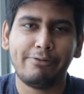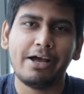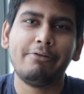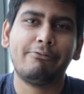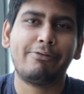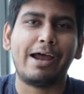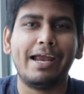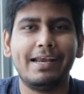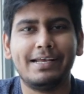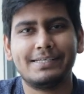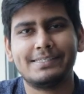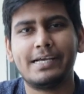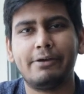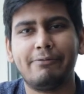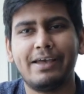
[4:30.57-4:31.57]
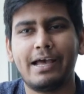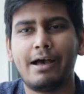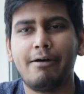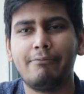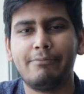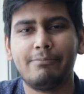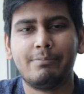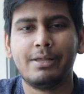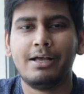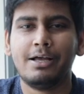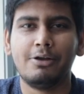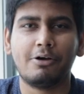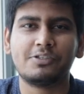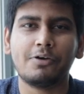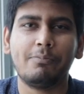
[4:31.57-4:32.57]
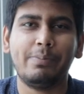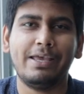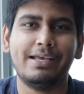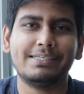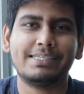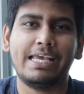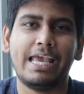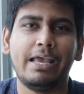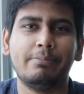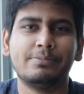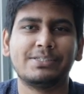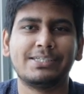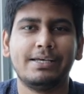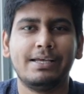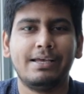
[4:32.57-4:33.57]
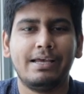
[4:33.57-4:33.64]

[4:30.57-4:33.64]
fun Fridays that we have, lots of PS games,